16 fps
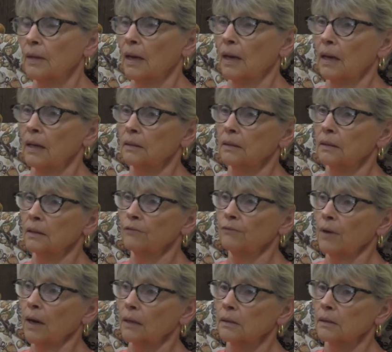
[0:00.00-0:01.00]
and in
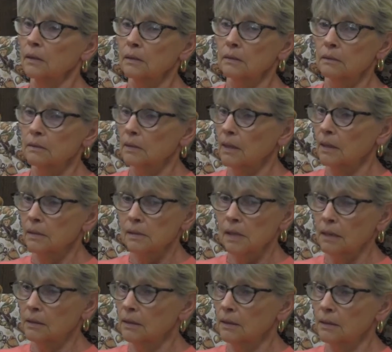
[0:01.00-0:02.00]
fact it had
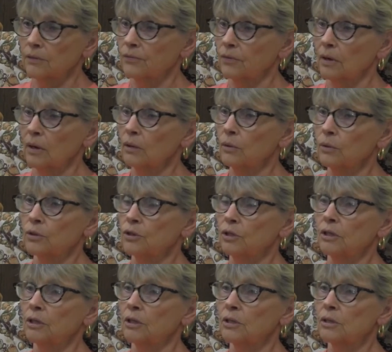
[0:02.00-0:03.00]
sat there for all those
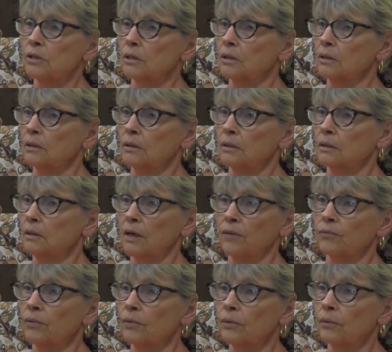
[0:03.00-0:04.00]
years and
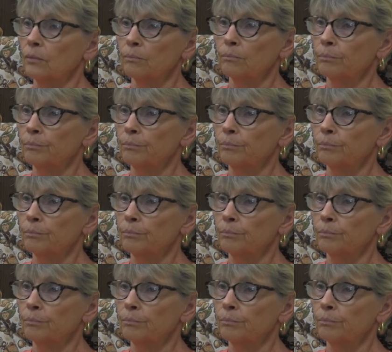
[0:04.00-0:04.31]
never